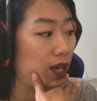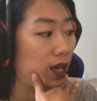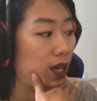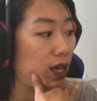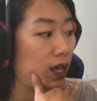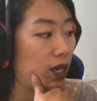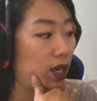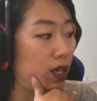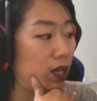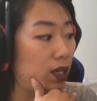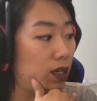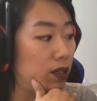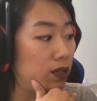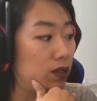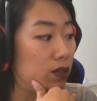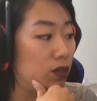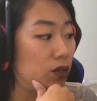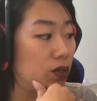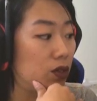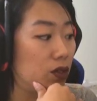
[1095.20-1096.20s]

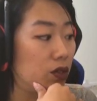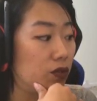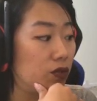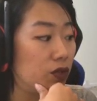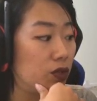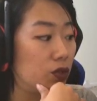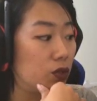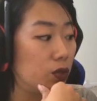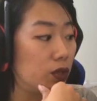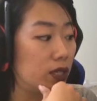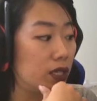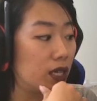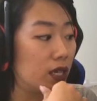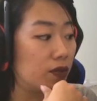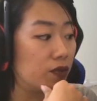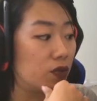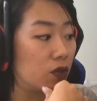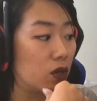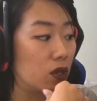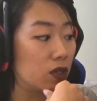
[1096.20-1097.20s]
I don't know if they're doing
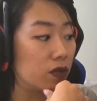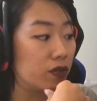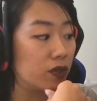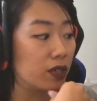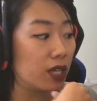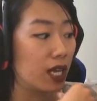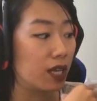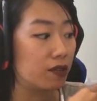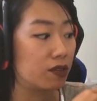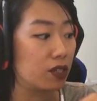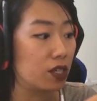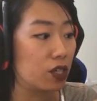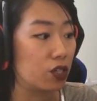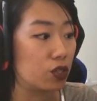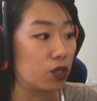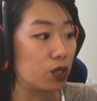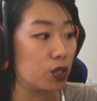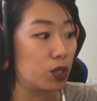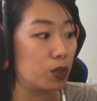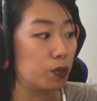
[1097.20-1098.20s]
that for all their live
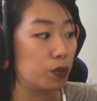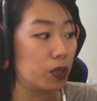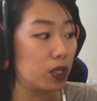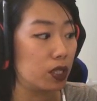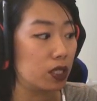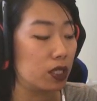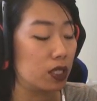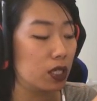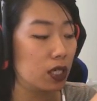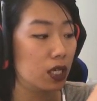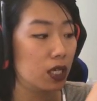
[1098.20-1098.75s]
stages, but